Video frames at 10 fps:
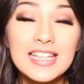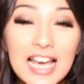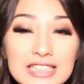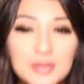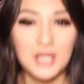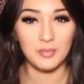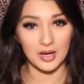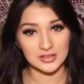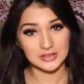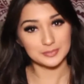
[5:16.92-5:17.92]
Guess what it
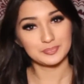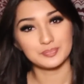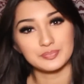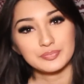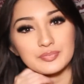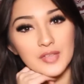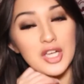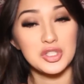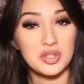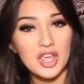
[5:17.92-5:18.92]
was?
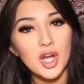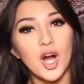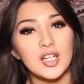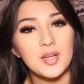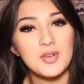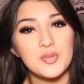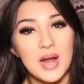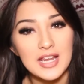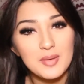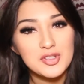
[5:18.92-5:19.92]
Do you think Karlee was
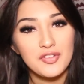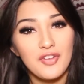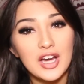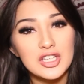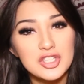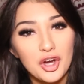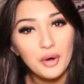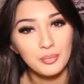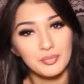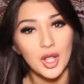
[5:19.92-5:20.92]
right and it was a fucking
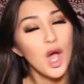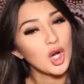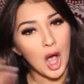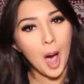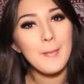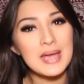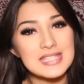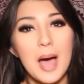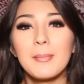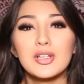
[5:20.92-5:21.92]
toe?
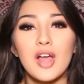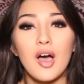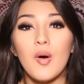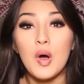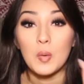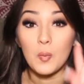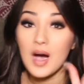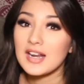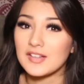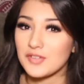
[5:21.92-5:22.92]
Comment down below,
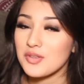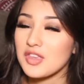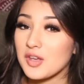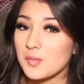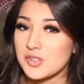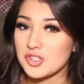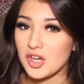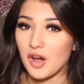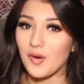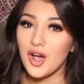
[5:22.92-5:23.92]
one, if you think it was a
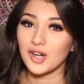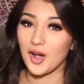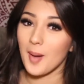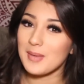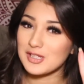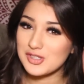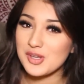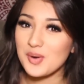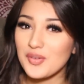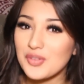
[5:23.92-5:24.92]
toe. Comment
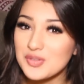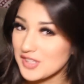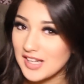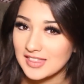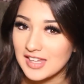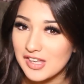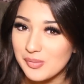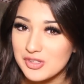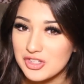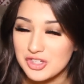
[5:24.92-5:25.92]
two, if you didn't think
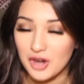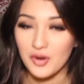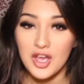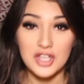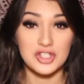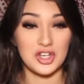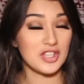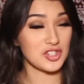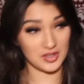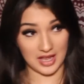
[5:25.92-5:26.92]
it was a toe.
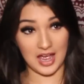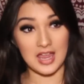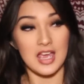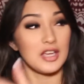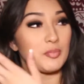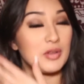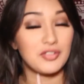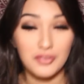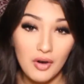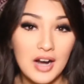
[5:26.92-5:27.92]
Just so that
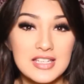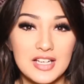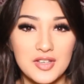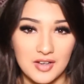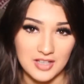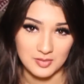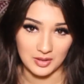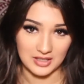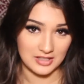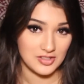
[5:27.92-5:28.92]
before I tell you guys
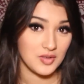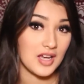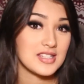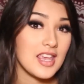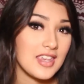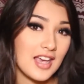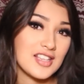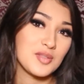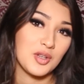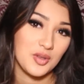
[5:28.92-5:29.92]
what it is, you guys can
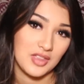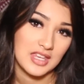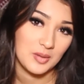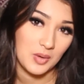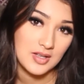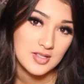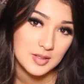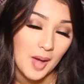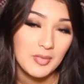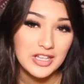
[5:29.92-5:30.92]
guess what you think it
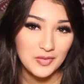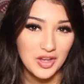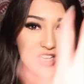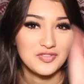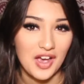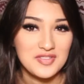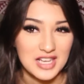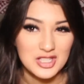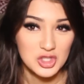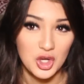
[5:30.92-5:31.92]
was. I'm gonna give you guys 5
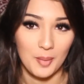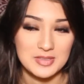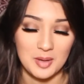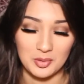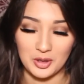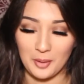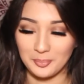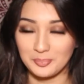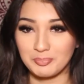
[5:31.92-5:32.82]
seconds to comment down below.